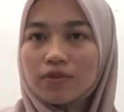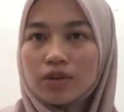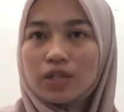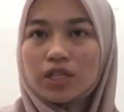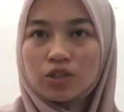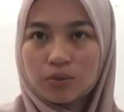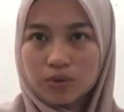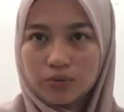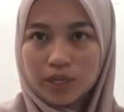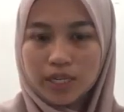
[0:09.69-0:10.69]
found in
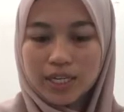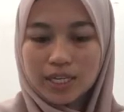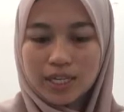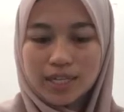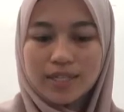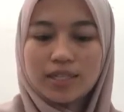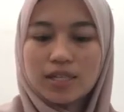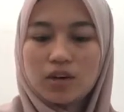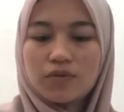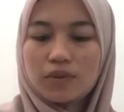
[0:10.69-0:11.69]
JobStreet is
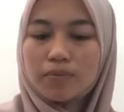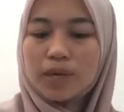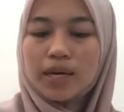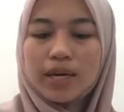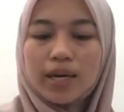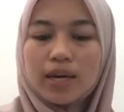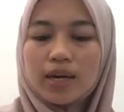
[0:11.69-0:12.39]
offered by